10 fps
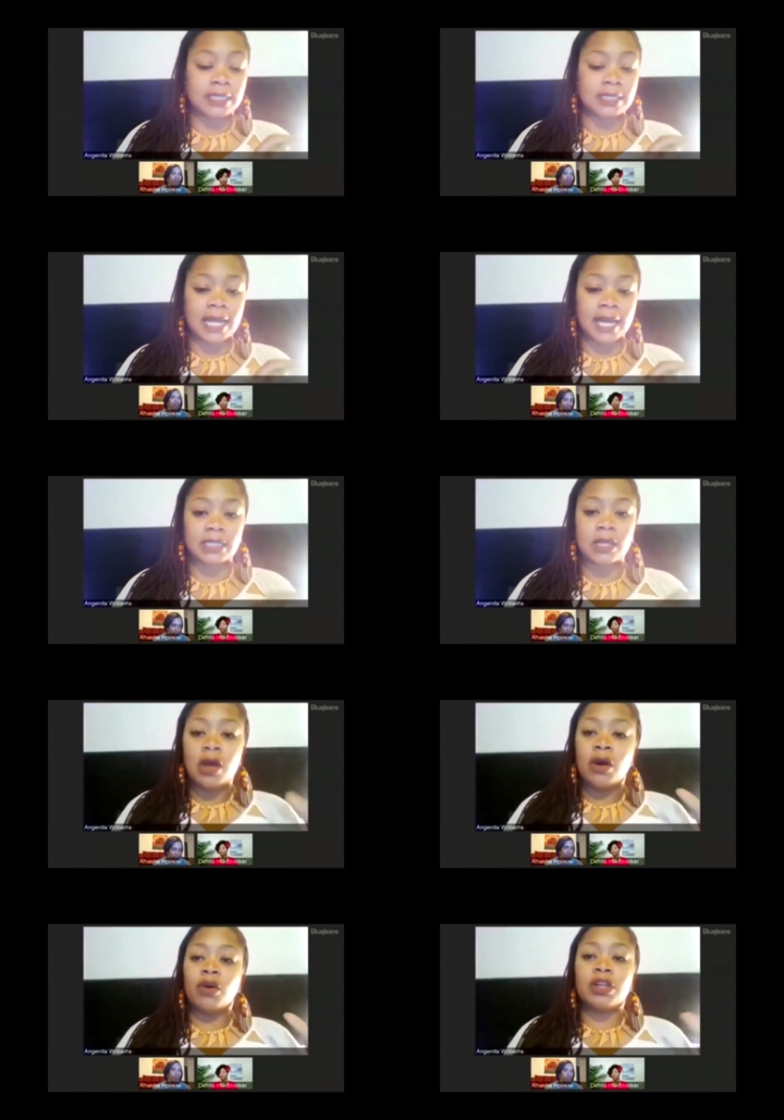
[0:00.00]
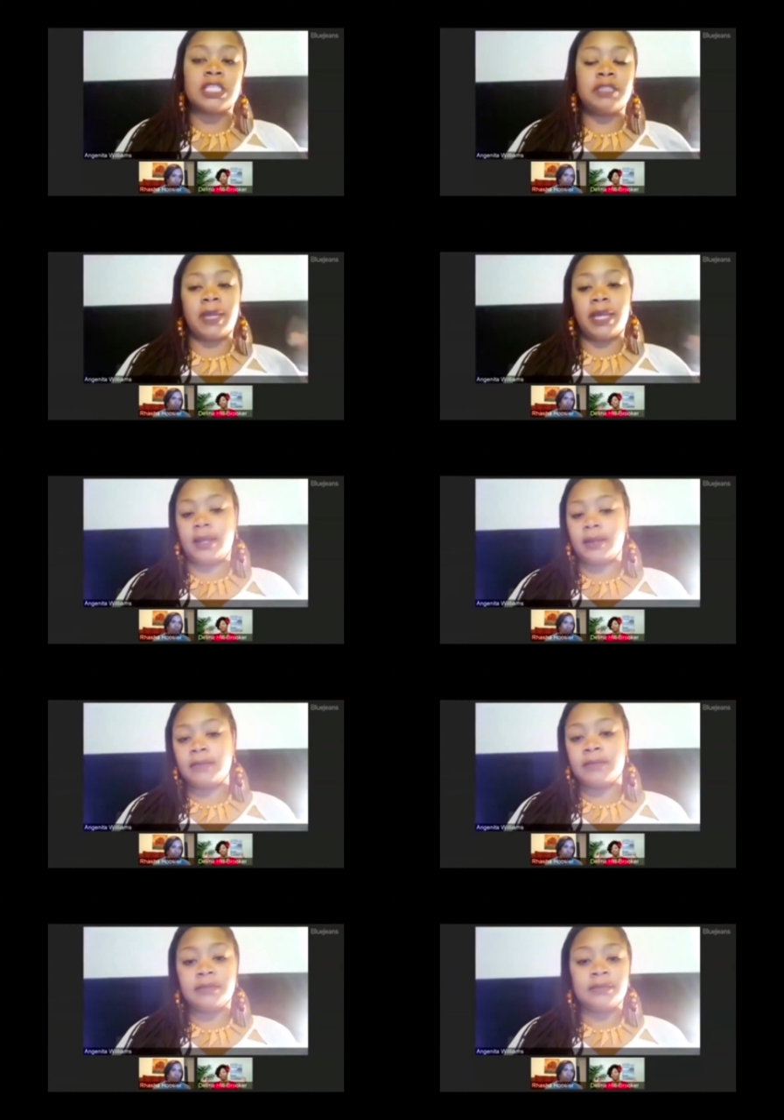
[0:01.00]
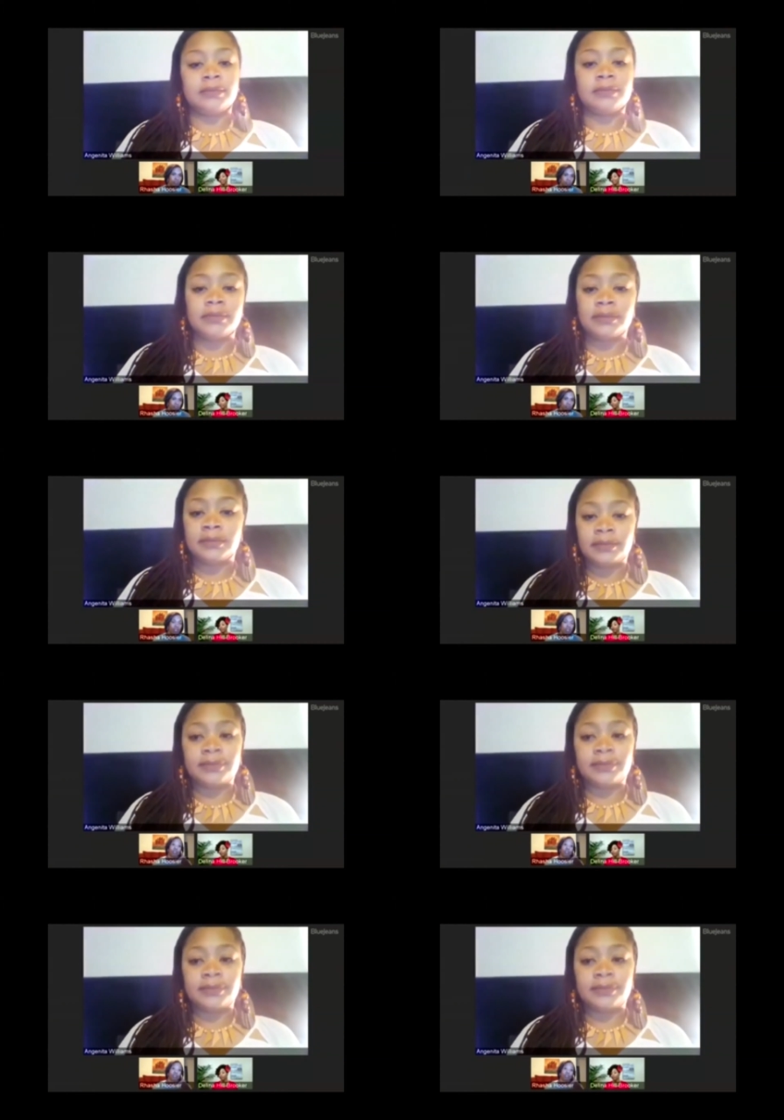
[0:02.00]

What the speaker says: could have told her she was ugly, or that's something she could have been hearing forever.